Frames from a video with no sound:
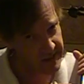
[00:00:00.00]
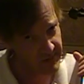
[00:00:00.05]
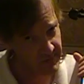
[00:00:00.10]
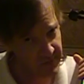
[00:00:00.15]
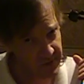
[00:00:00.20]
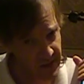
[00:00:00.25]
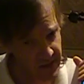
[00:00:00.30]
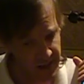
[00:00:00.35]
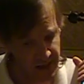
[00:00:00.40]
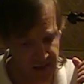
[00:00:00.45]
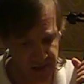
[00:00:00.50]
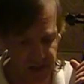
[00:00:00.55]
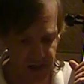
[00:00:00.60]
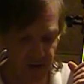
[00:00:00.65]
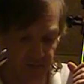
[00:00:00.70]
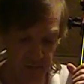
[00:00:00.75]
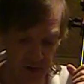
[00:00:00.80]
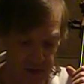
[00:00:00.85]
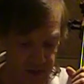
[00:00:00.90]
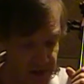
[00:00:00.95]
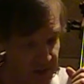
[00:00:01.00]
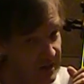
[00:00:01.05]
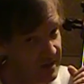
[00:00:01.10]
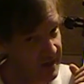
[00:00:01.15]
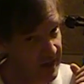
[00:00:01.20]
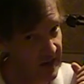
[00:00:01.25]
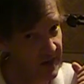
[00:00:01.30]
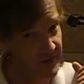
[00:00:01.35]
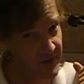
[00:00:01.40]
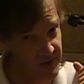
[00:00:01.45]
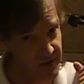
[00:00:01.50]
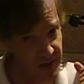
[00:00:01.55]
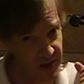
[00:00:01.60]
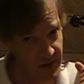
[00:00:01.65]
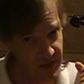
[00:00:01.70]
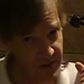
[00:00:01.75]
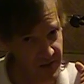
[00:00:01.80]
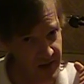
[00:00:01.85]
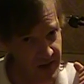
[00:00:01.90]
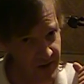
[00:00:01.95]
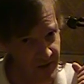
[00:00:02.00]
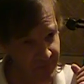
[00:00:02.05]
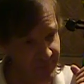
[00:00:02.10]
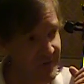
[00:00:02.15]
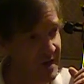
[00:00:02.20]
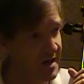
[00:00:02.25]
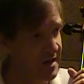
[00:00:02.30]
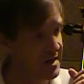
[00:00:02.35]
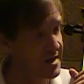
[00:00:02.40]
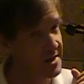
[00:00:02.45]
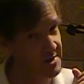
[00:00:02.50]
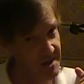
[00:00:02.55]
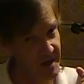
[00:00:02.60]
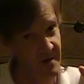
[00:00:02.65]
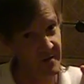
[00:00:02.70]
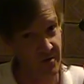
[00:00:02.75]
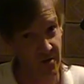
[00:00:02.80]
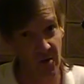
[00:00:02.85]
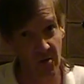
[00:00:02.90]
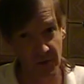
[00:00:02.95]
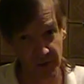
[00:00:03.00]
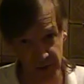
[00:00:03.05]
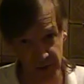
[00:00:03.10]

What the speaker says: and played, and basically how they sound now is how they're always